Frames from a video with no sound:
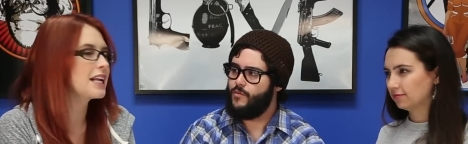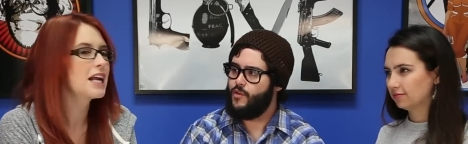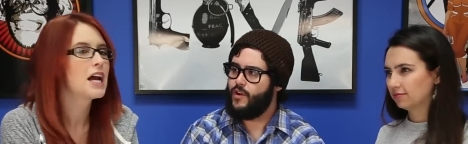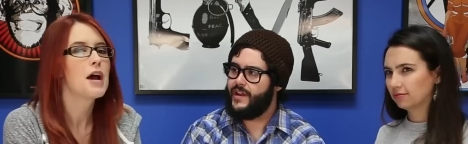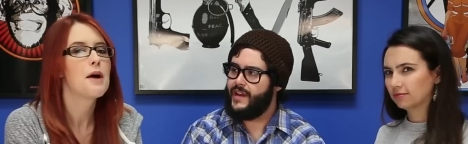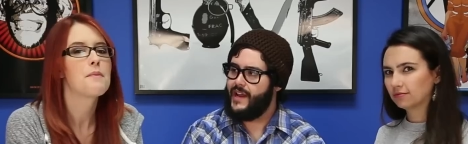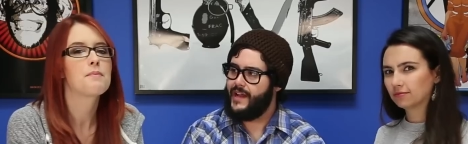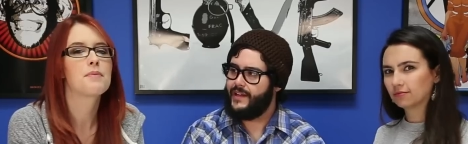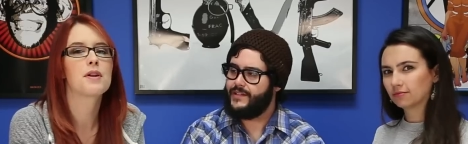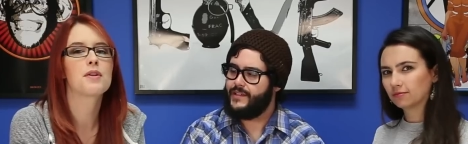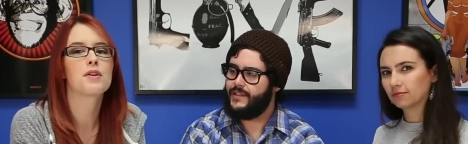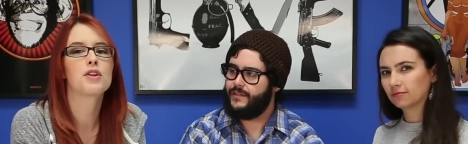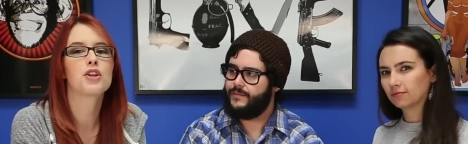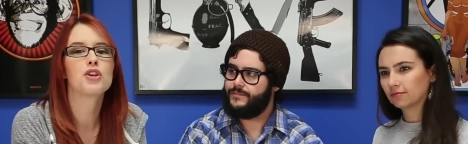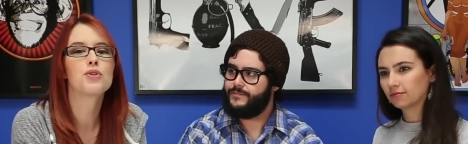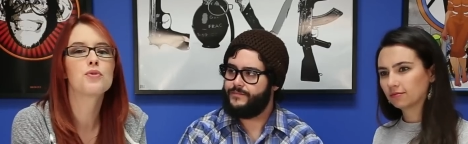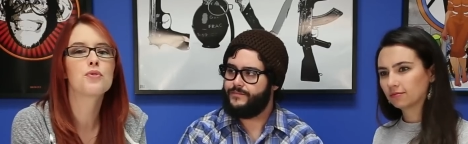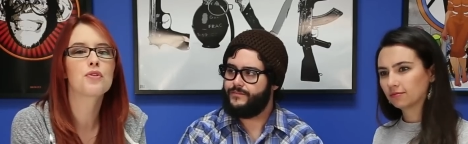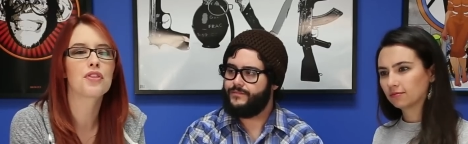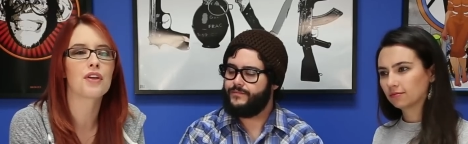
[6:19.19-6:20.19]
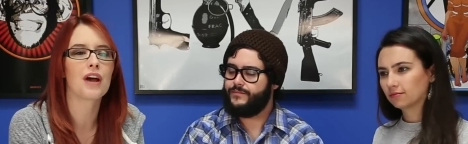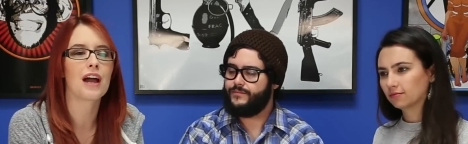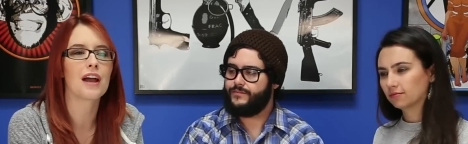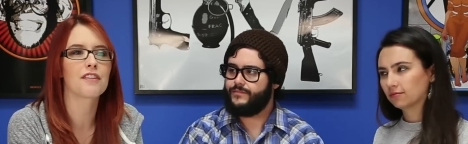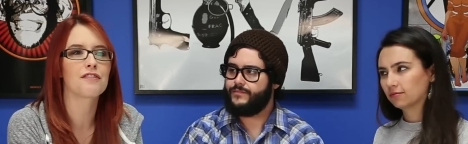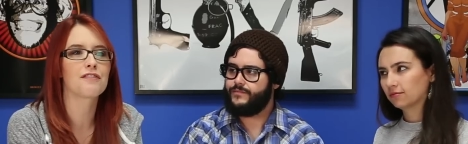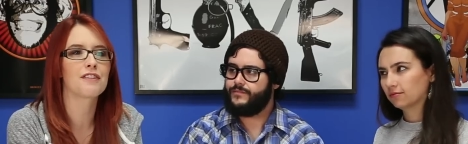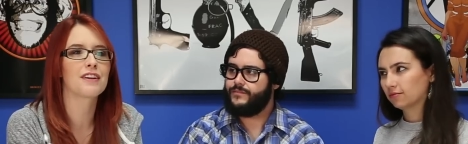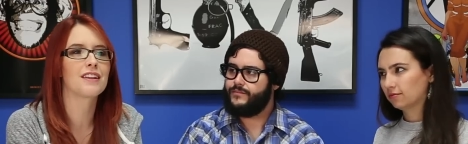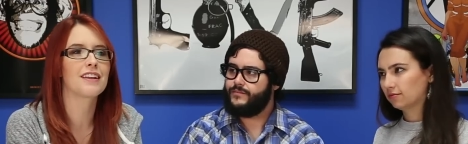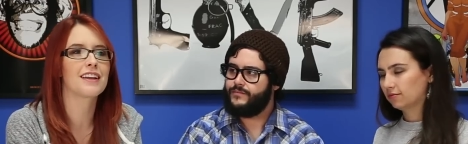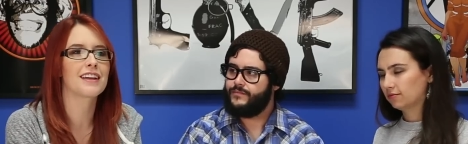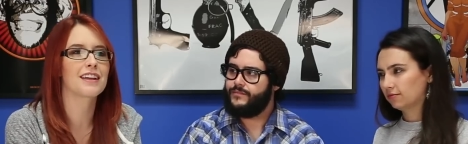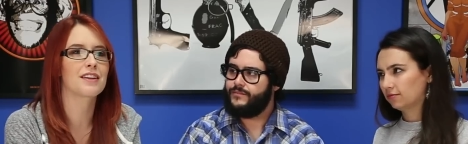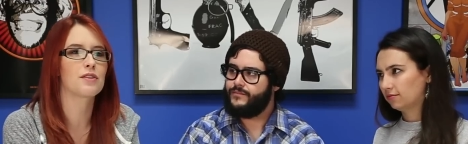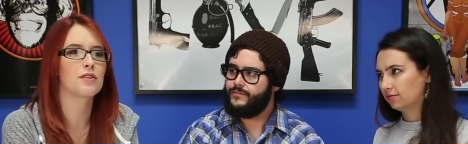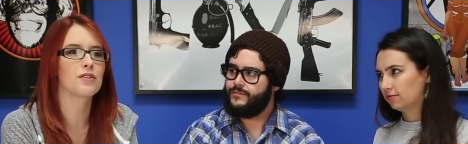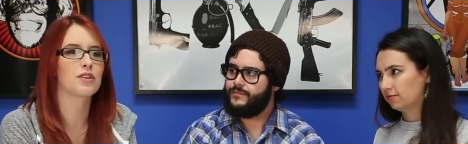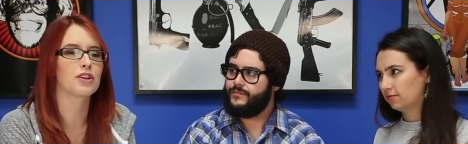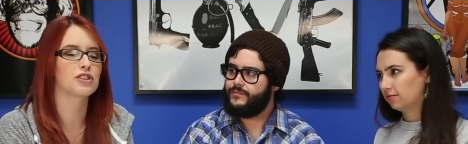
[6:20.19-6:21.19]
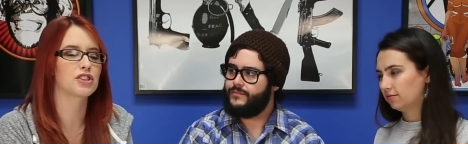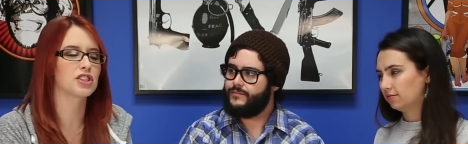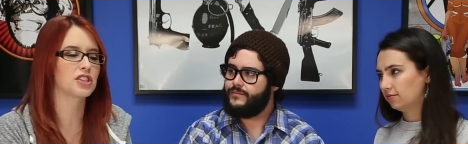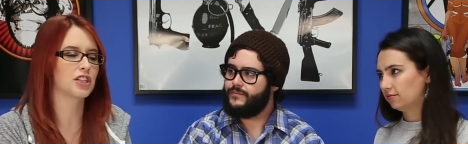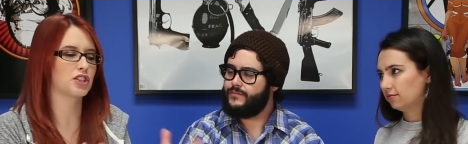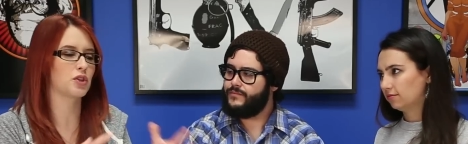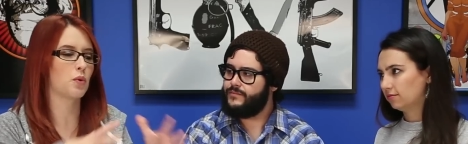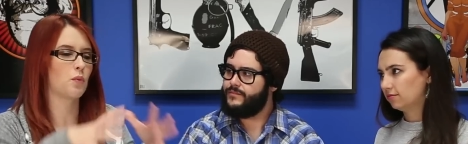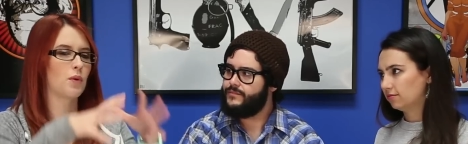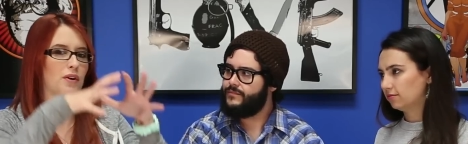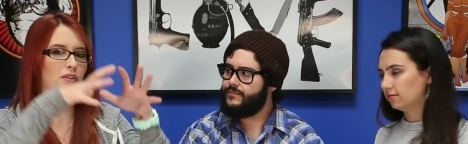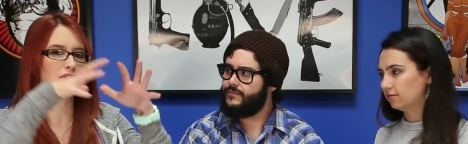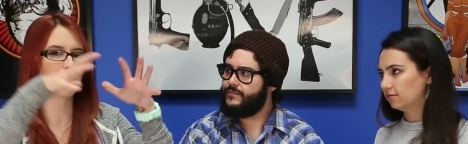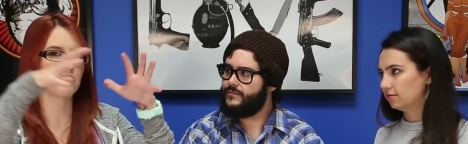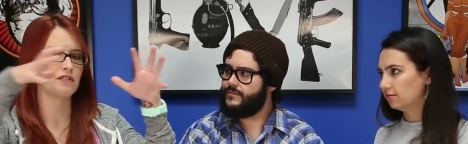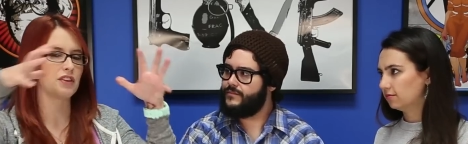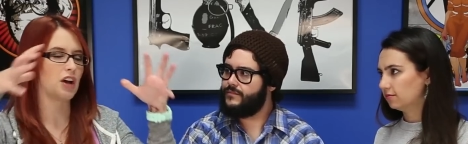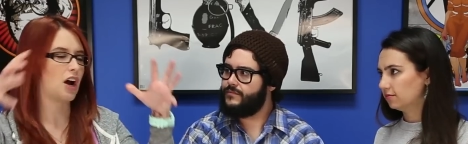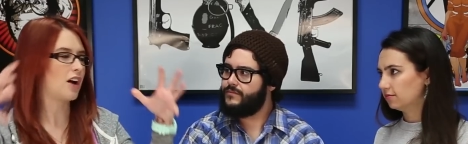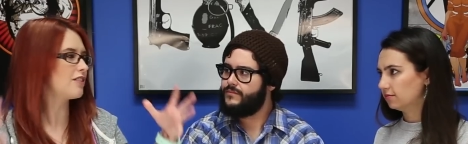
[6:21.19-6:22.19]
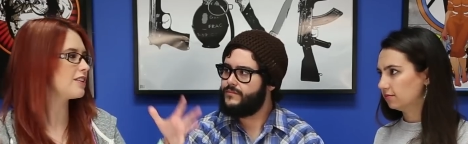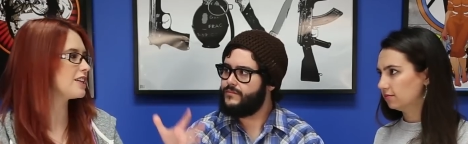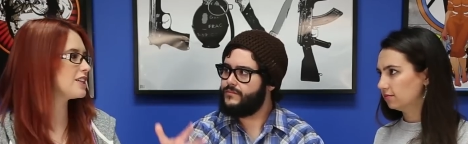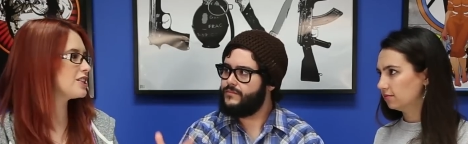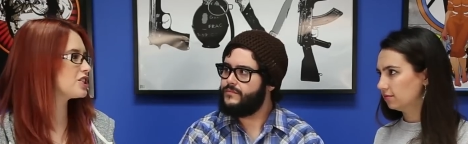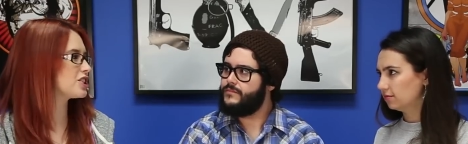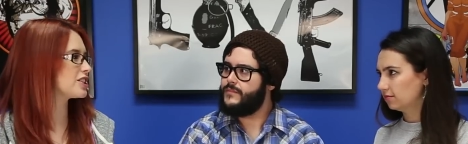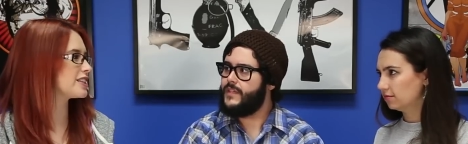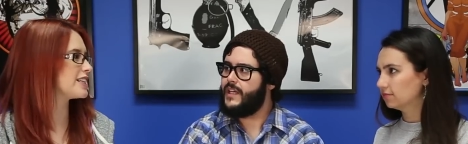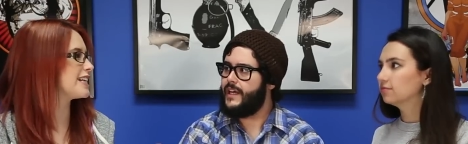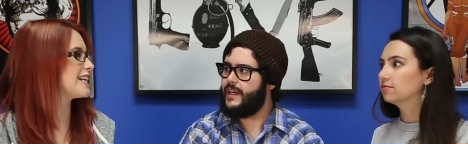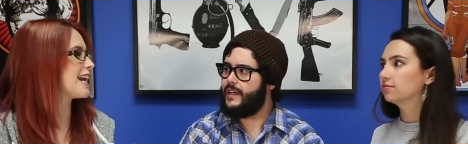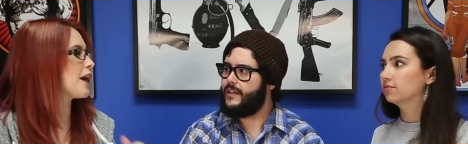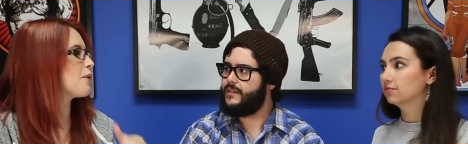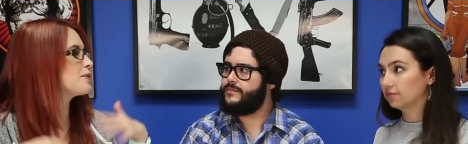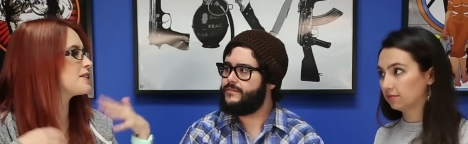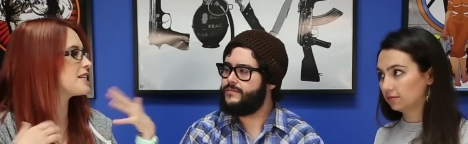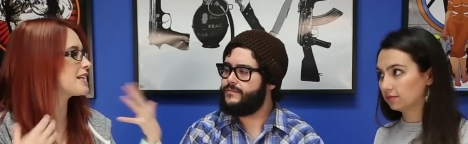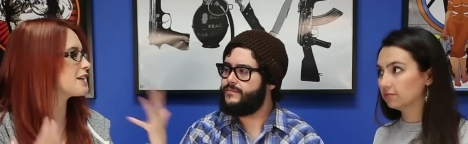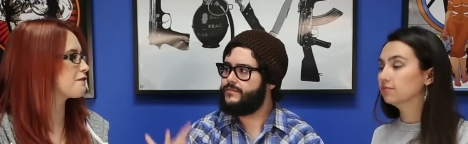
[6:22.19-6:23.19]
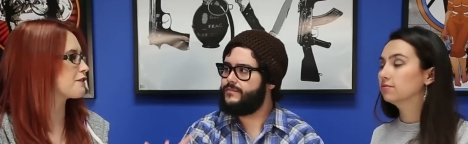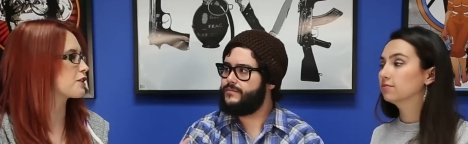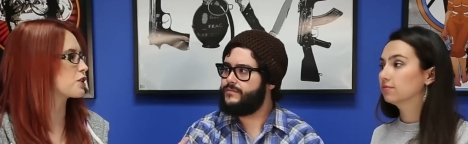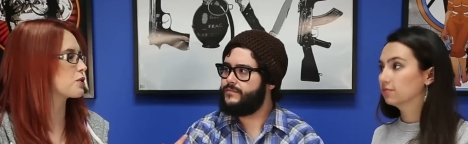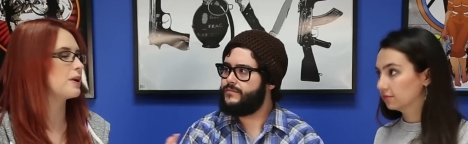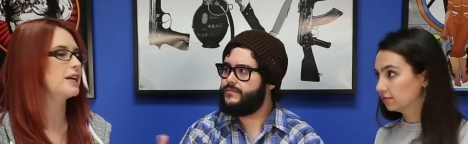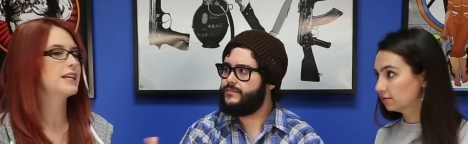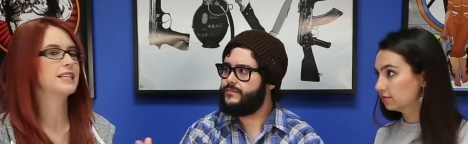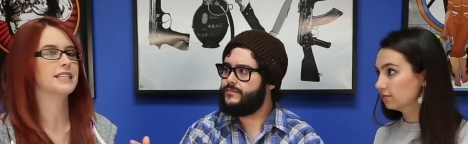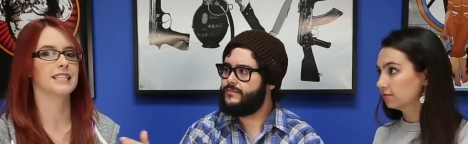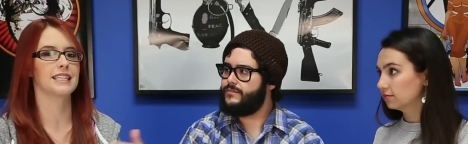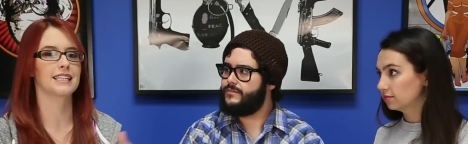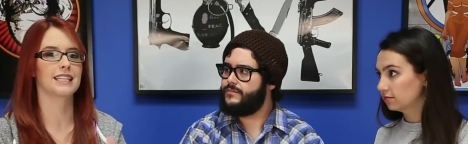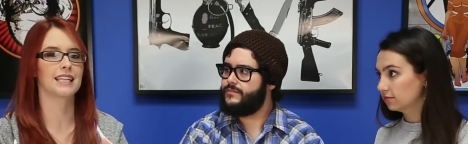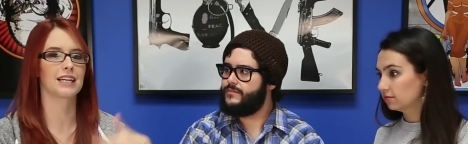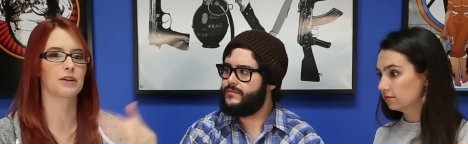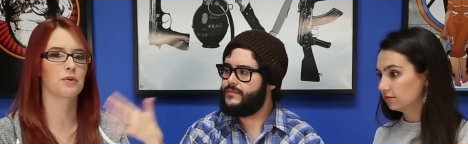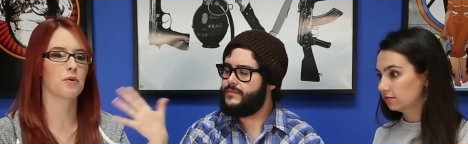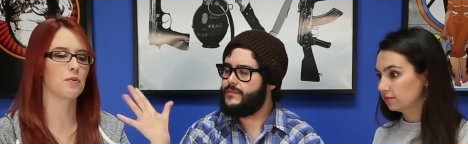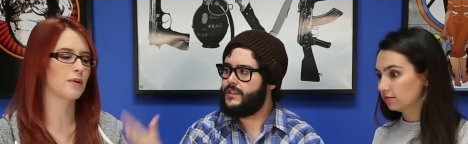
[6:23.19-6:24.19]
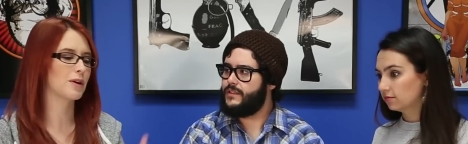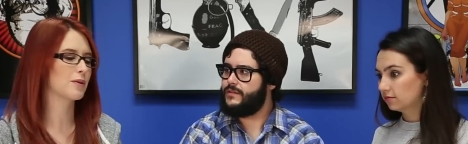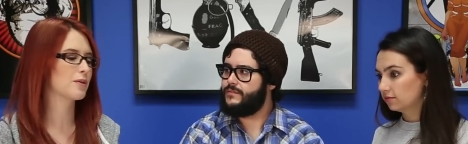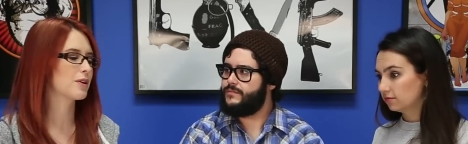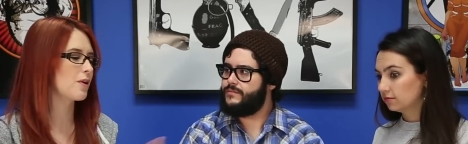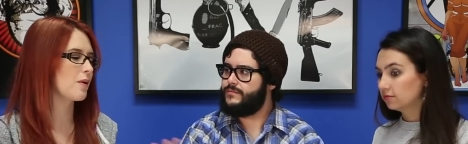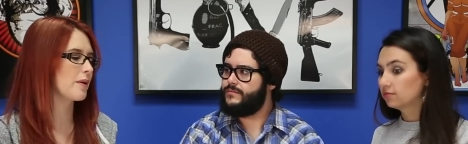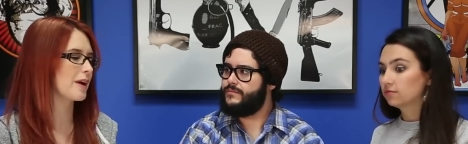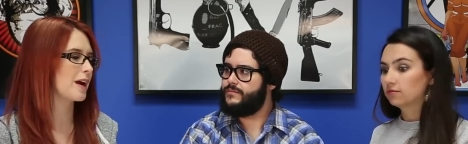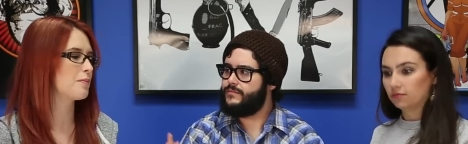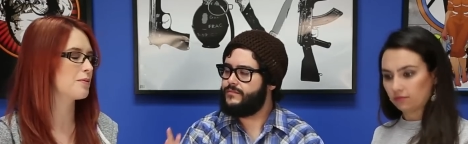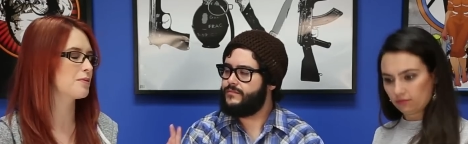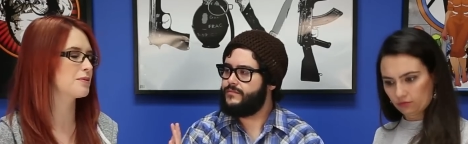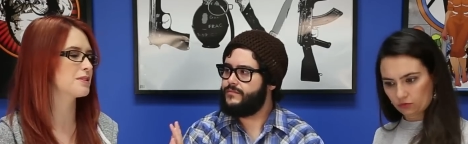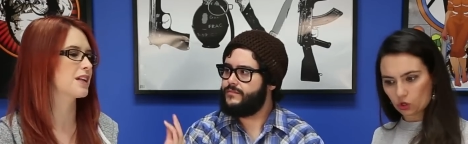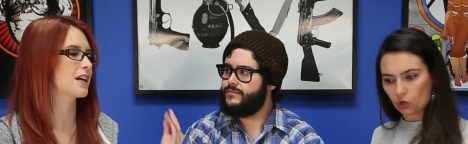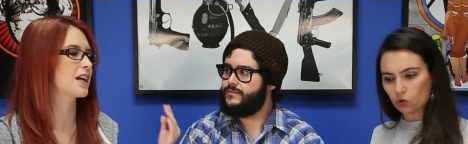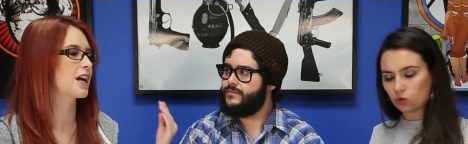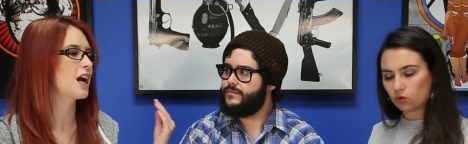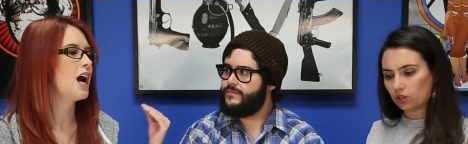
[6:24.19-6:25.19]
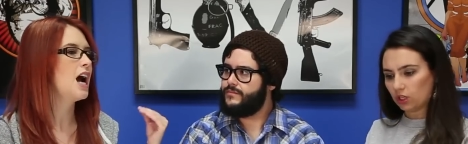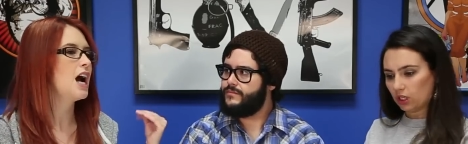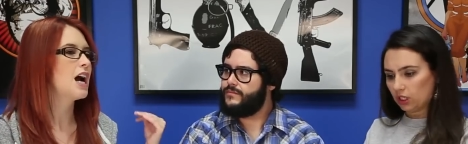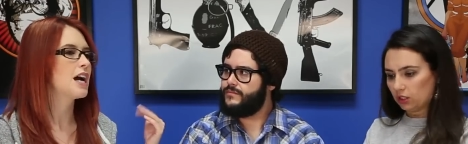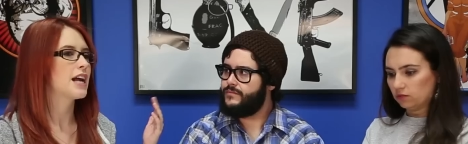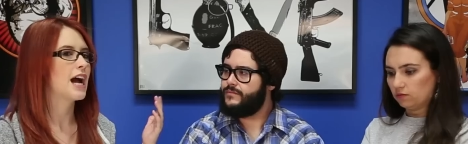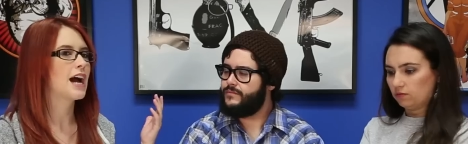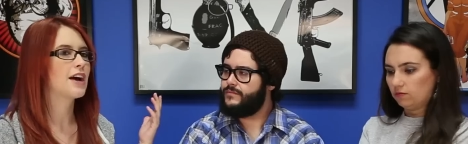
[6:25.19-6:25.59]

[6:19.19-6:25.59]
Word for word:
Speaker 1: We're more connected. But youth, I feel like there's such a wealth of knowledge that yeah. now we take it for mm-hmm. granted. Like when we were growing up, it was like, totally.